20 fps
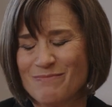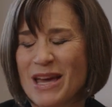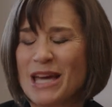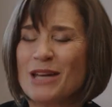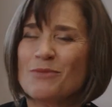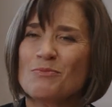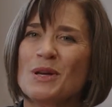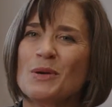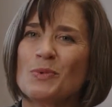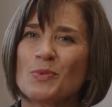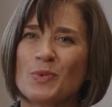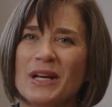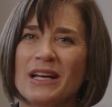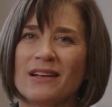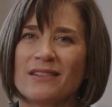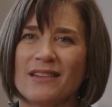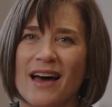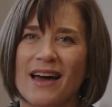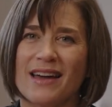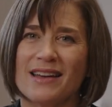made me
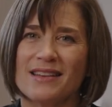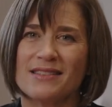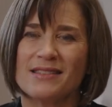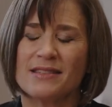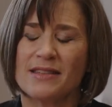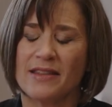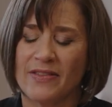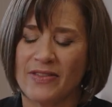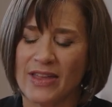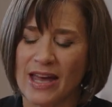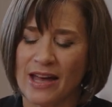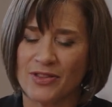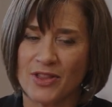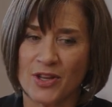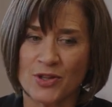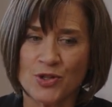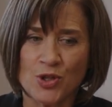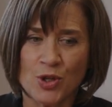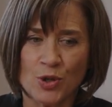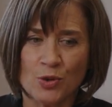realize that
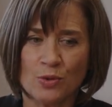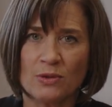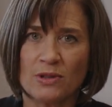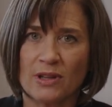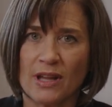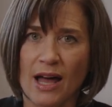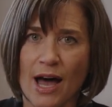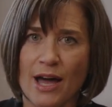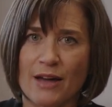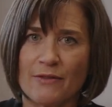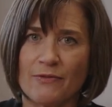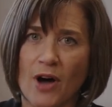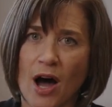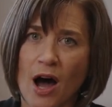the new life